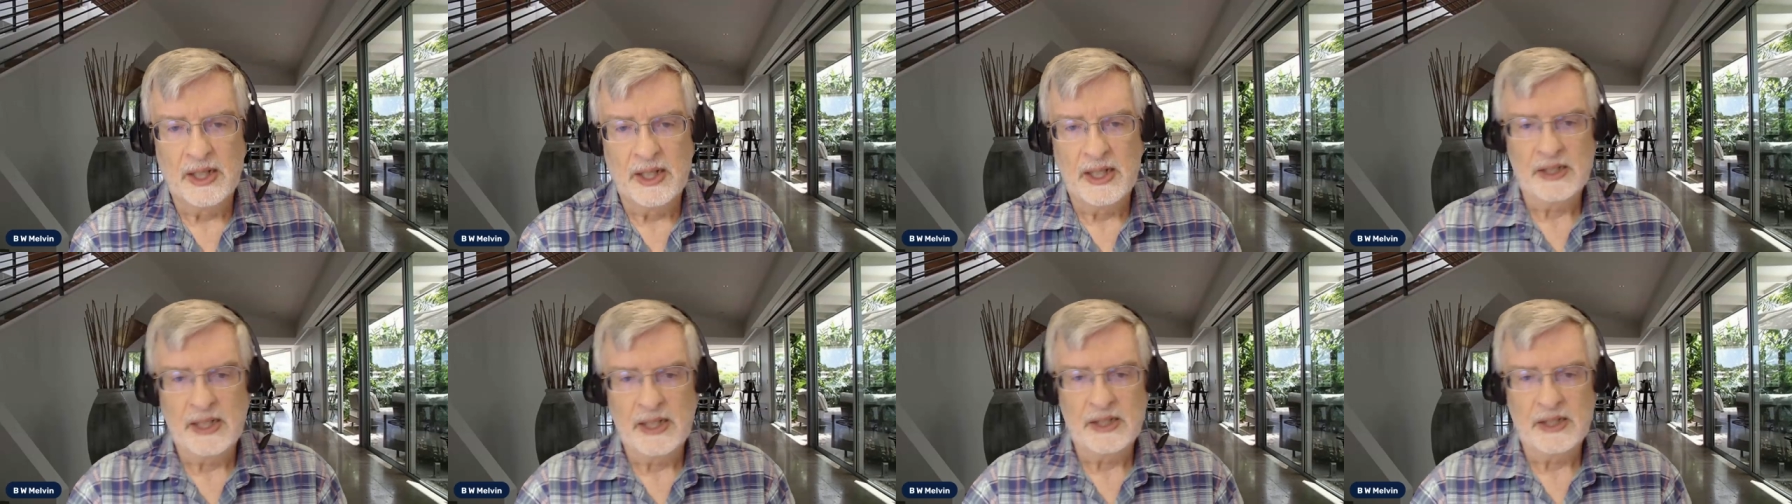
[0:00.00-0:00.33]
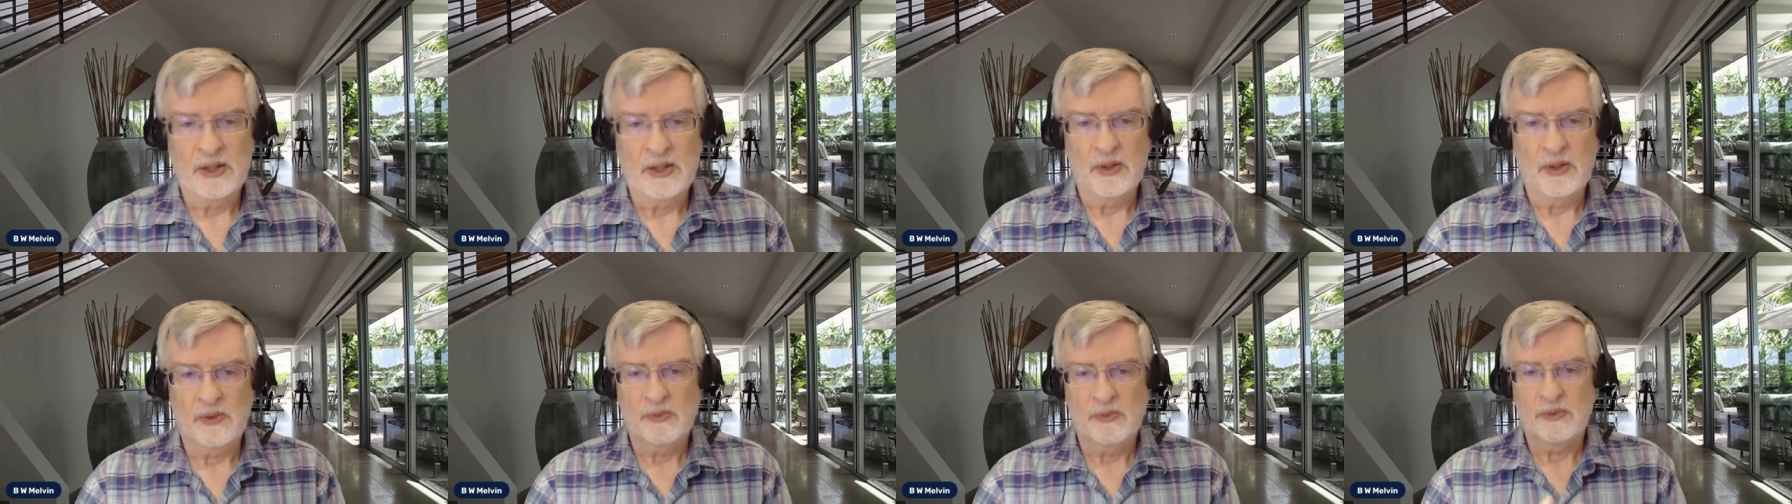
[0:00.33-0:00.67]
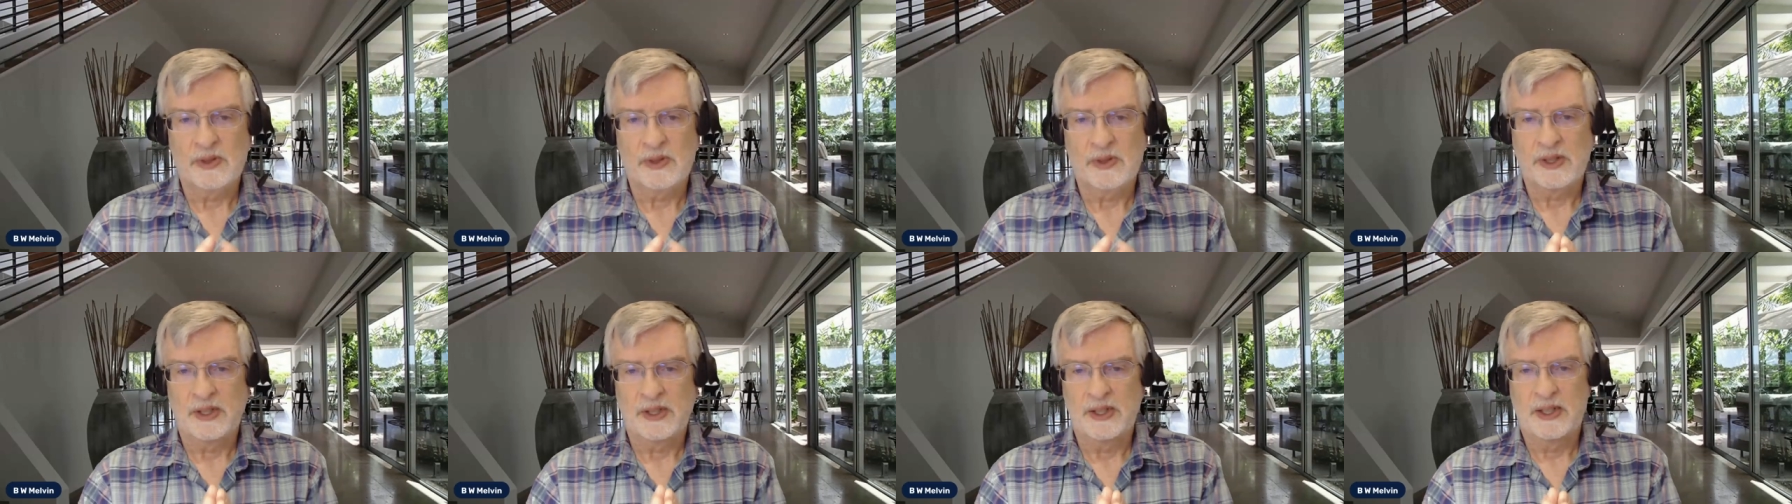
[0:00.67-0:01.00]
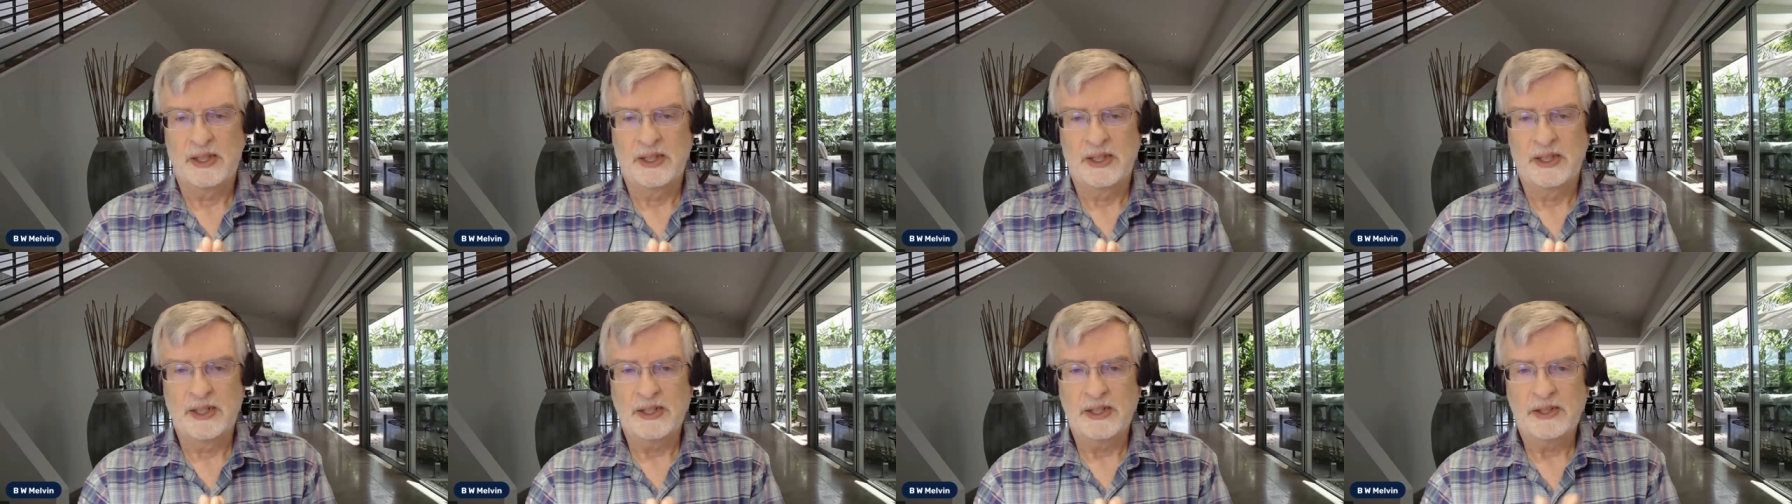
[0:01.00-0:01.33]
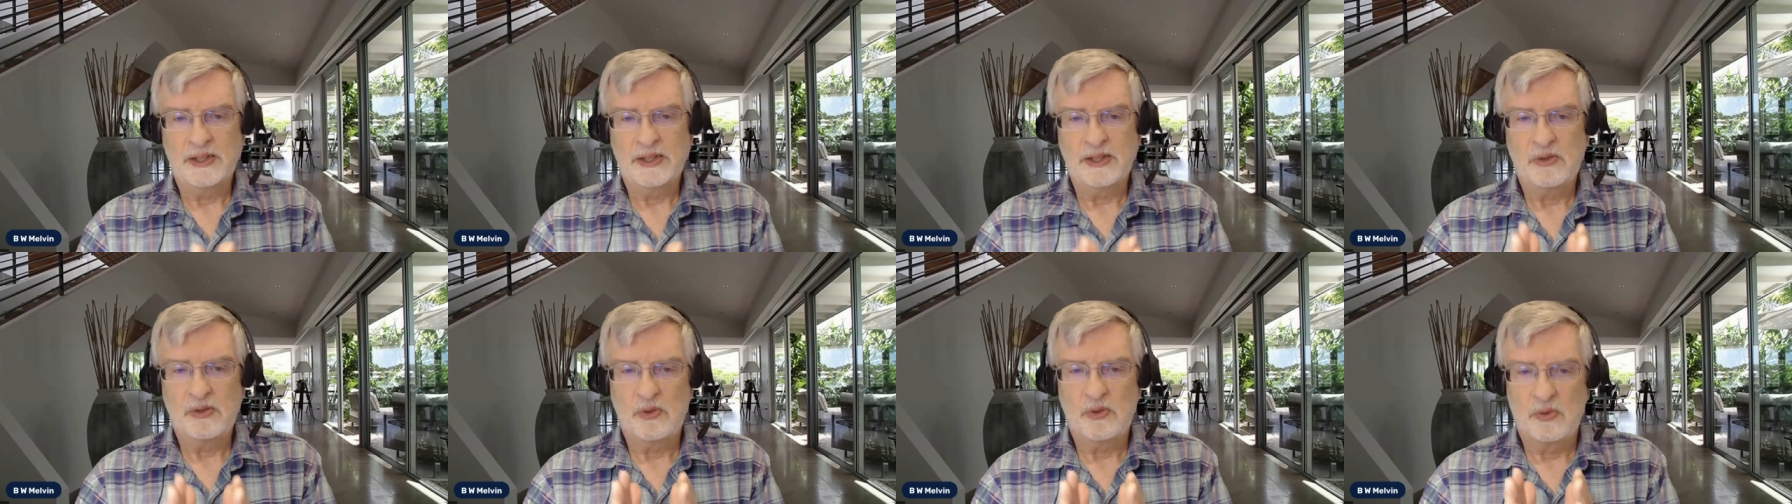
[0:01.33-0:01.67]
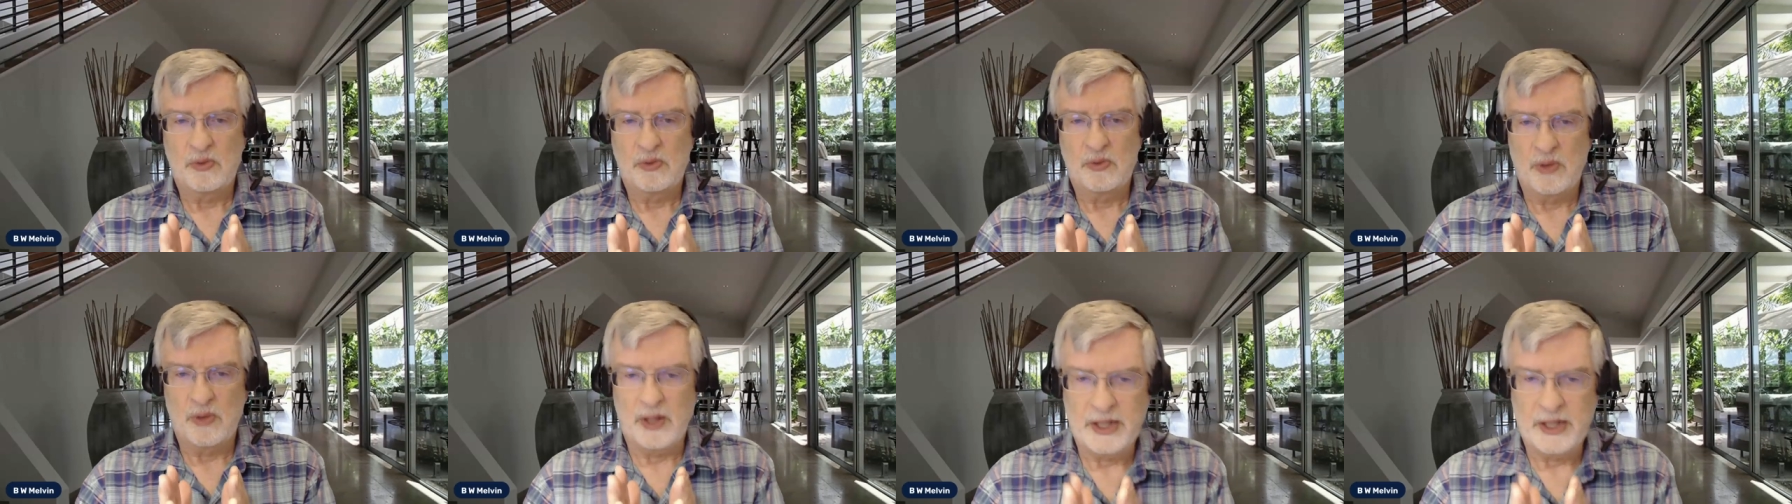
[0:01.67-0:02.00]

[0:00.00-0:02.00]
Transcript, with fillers: so this is,